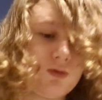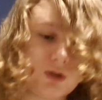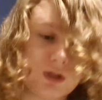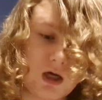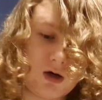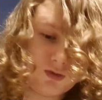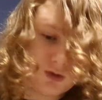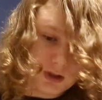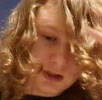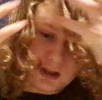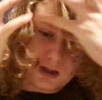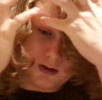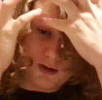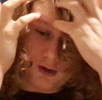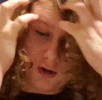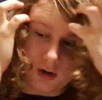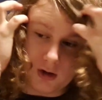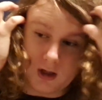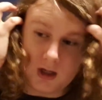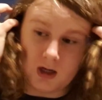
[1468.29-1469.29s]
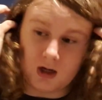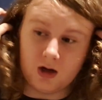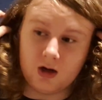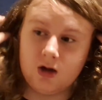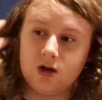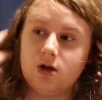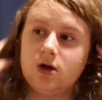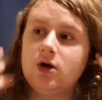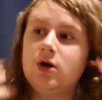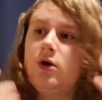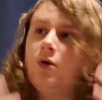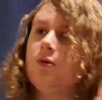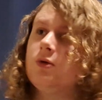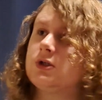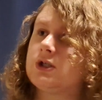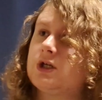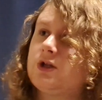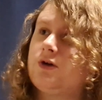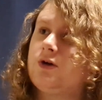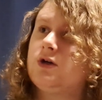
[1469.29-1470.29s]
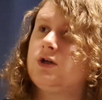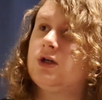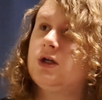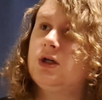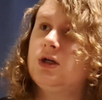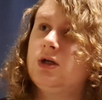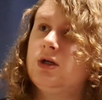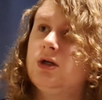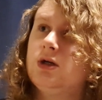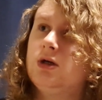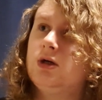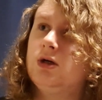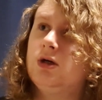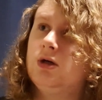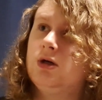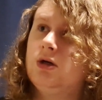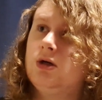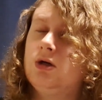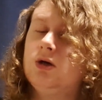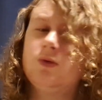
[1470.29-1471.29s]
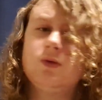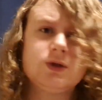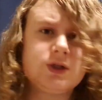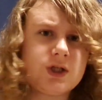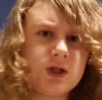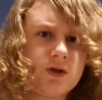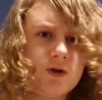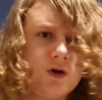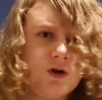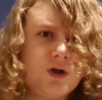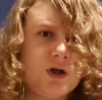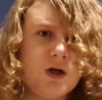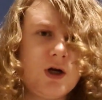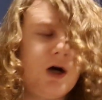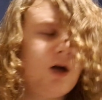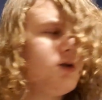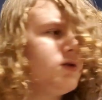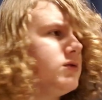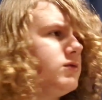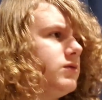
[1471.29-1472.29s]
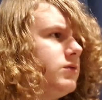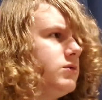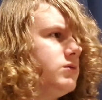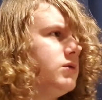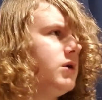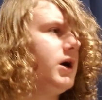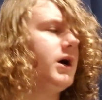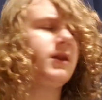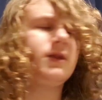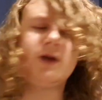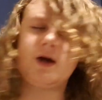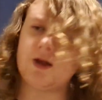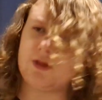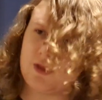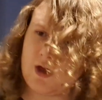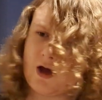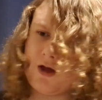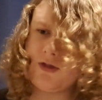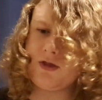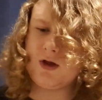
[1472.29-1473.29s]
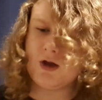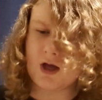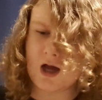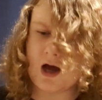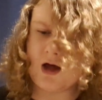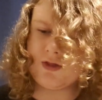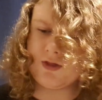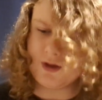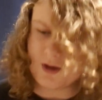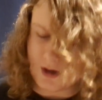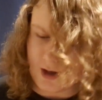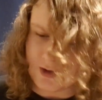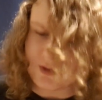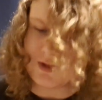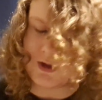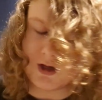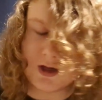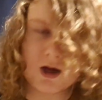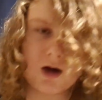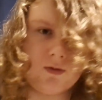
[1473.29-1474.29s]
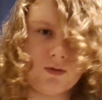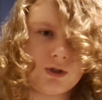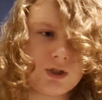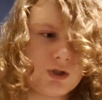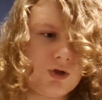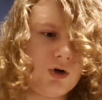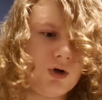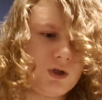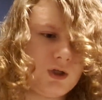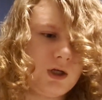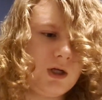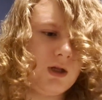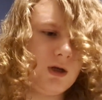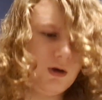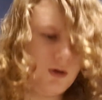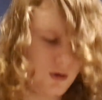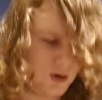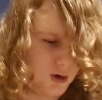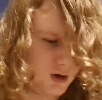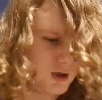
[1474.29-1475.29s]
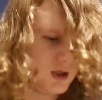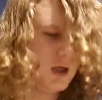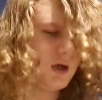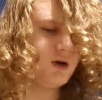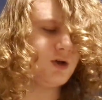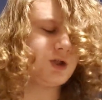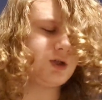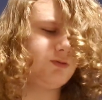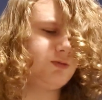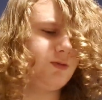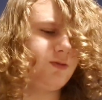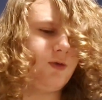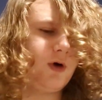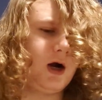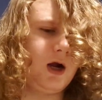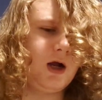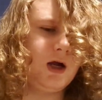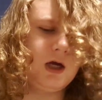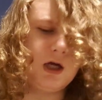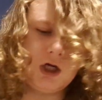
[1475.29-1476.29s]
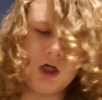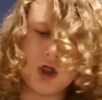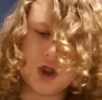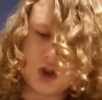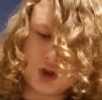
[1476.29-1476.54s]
I was like 13. Was I 13? Was it 13? I don't know. I think I was 13 or something, right?